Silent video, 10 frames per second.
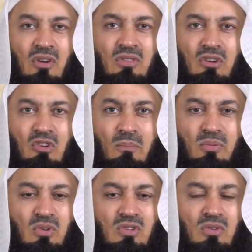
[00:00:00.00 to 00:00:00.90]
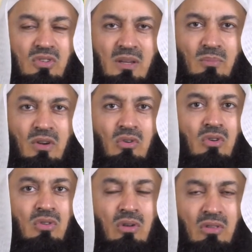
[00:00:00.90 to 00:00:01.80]
on the computer or somewhere
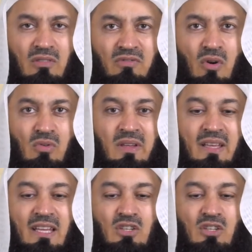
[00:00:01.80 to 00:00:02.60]
on, on the phone,